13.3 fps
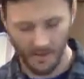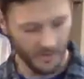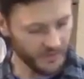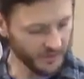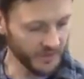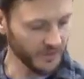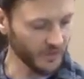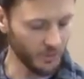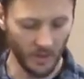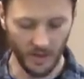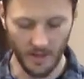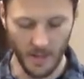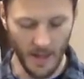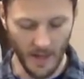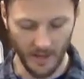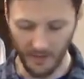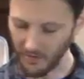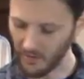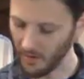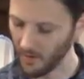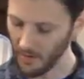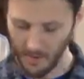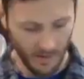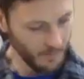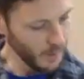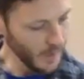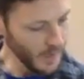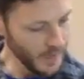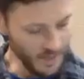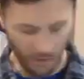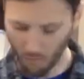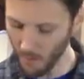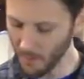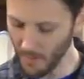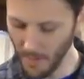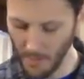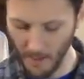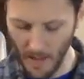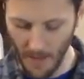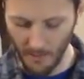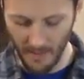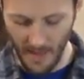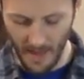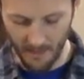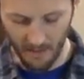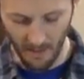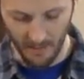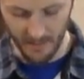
This is just a really nice, plenty of grip on the bottom of that. It's hard to